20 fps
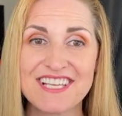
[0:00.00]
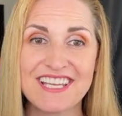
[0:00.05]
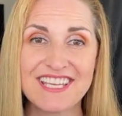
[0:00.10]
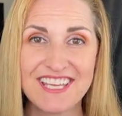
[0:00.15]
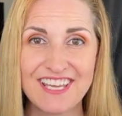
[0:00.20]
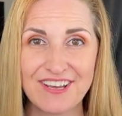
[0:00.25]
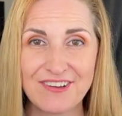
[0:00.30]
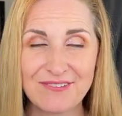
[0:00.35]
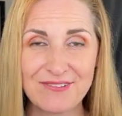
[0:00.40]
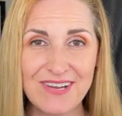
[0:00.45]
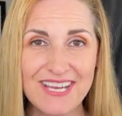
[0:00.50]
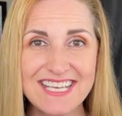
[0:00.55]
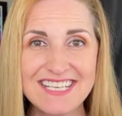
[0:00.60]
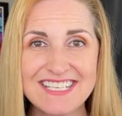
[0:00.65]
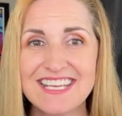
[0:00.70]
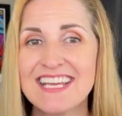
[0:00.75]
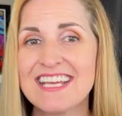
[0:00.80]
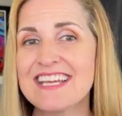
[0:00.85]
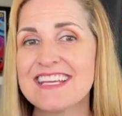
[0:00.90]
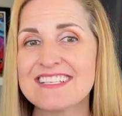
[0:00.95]
I can't wait
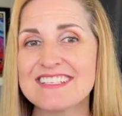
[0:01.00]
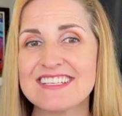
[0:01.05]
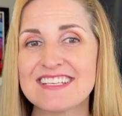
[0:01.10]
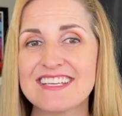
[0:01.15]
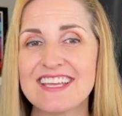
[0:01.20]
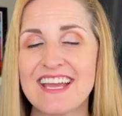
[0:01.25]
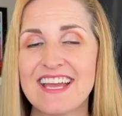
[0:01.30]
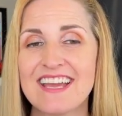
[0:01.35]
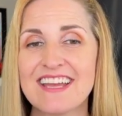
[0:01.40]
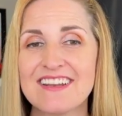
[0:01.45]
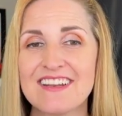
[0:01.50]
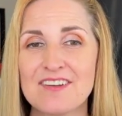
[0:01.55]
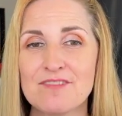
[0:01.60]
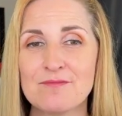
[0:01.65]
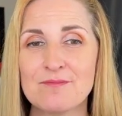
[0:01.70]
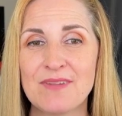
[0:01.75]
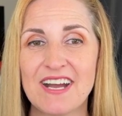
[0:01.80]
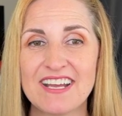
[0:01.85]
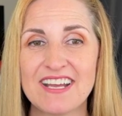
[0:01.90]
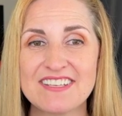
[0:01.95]
to get
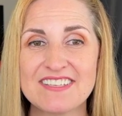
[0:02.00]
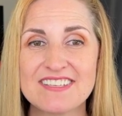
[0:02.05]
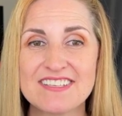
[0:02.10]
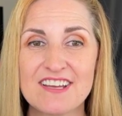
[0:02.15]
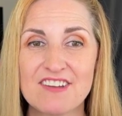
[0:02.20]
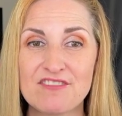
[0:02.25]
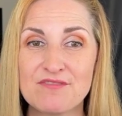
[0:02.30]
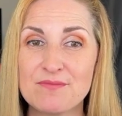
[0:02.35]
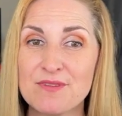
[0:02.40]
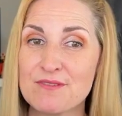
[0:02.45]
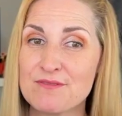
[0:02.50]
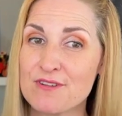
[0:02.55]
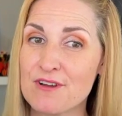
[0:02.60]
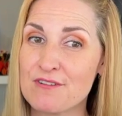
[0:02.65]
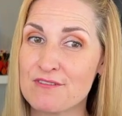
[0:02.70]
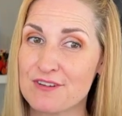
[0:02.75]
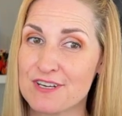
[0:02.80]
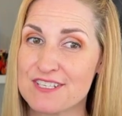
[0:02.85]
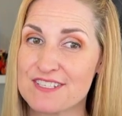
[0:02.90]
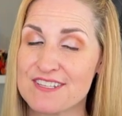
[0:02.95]
my stuff moved
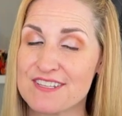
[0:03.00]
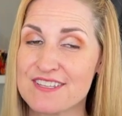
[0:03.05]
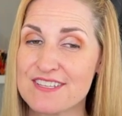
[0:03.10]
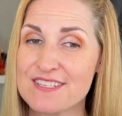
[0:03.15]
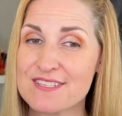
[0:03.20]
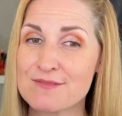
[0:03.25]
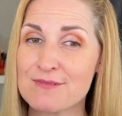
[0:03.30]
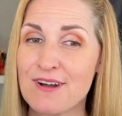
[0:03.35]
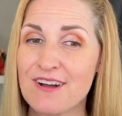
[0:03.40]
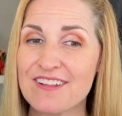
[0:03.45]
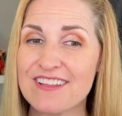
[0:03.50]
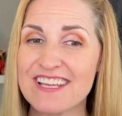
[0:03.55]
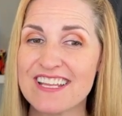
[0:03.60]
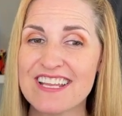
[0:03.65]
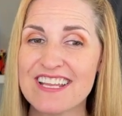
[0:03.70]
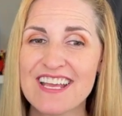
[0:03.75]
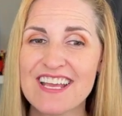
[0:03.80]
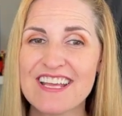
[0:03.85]
over into this wallet